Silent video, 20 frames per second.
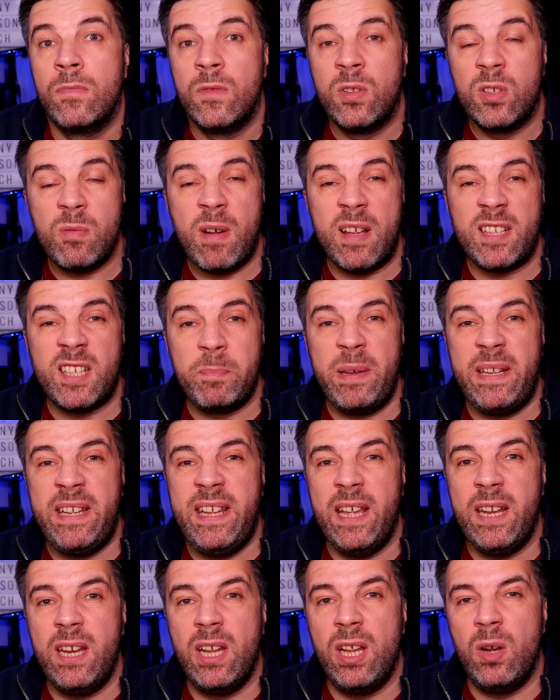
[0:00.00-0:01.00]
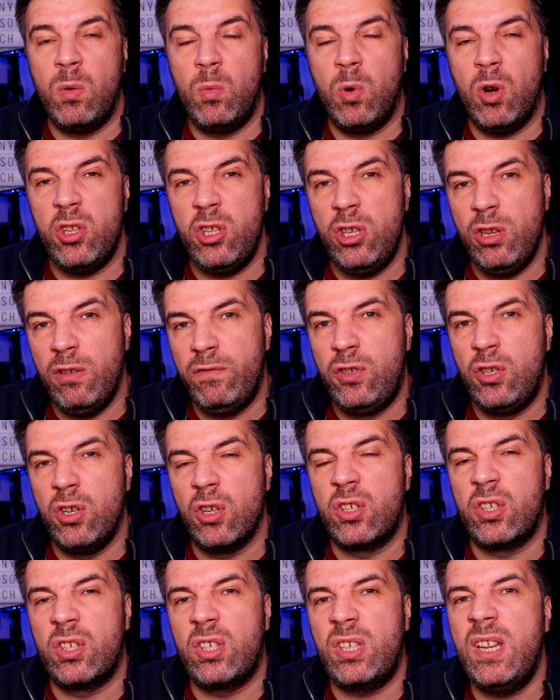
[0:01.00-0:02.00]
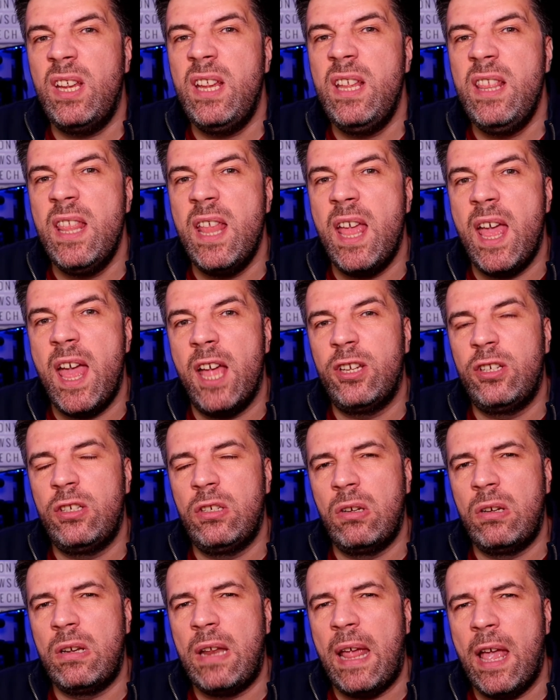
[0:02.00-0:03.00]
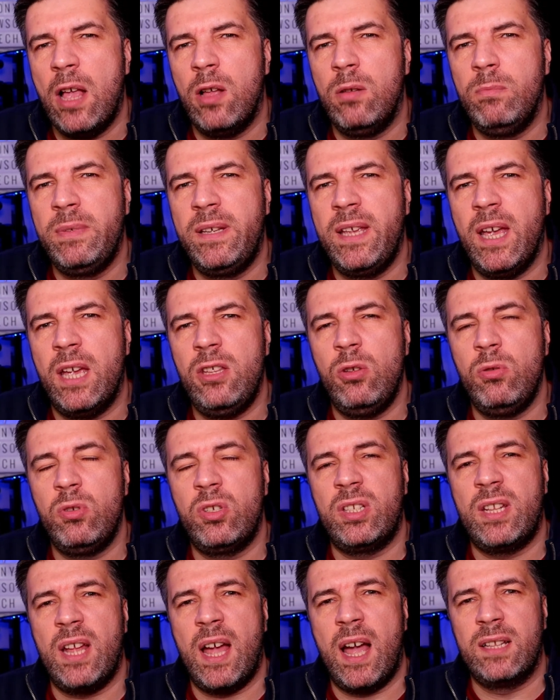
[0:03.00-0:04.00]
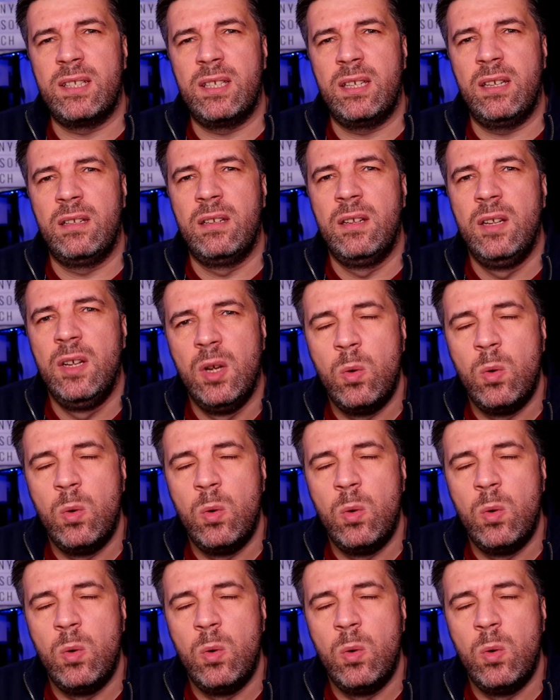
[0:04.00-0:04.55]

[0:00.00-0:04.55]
So as a beginner, what you've just seen there should help get you started,